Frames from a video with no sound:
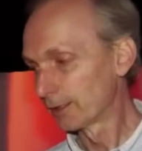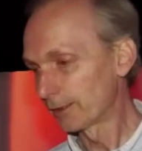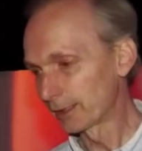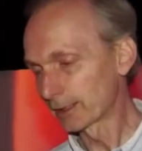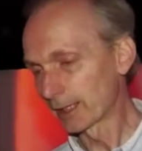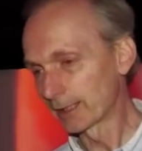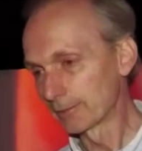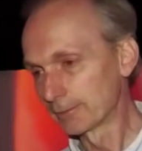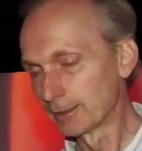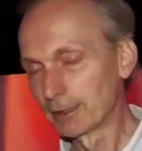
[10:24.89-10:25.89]
Then
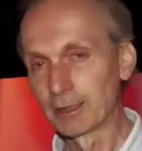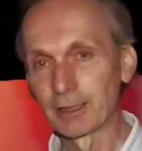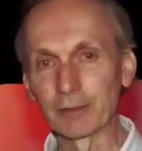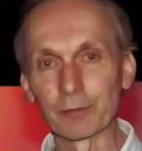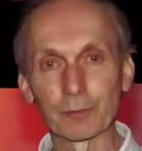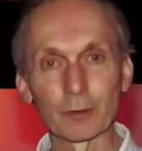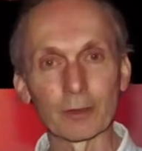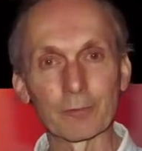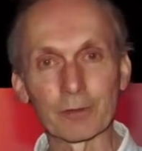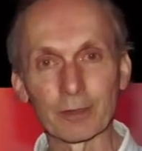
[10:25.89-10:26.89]
again, if you've got
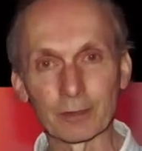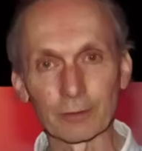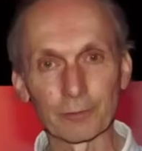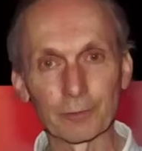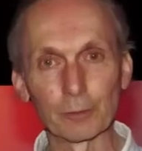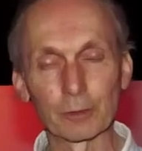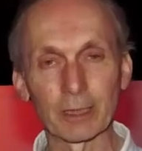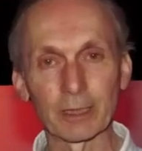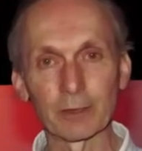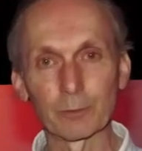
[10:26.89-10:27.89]
everything on the
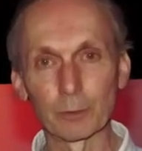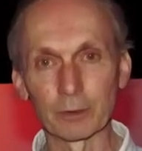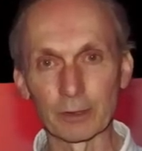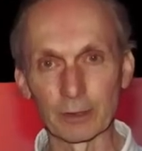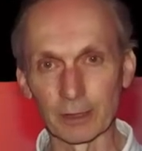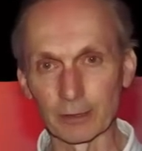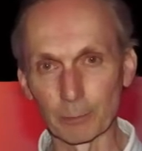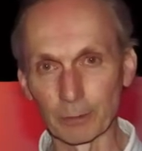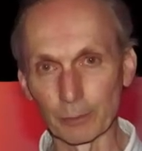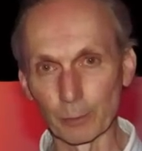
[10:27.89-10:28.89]
4K, what do you need the
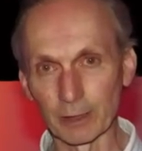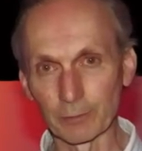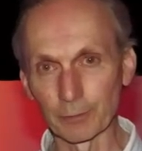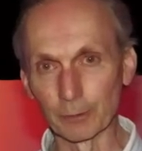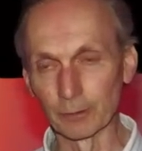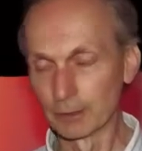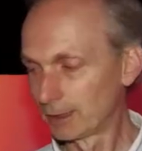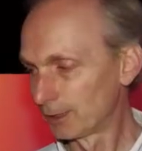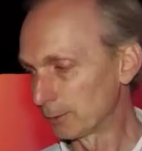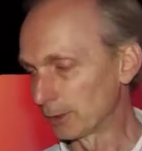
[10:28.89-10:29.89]
Blu-ray for?
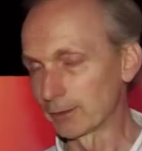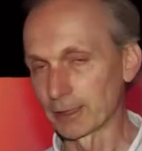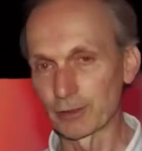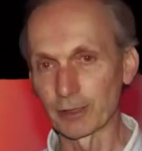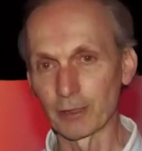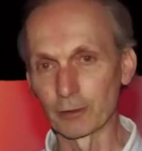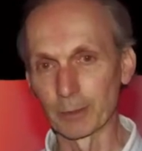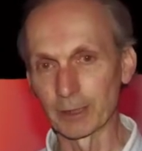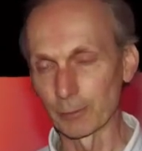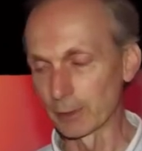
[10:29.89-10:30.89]
Well, that's the
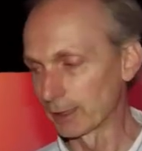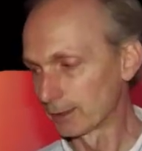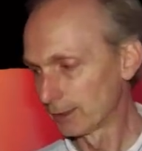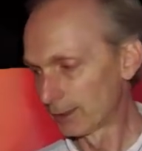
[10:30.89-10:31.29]
hope anyway.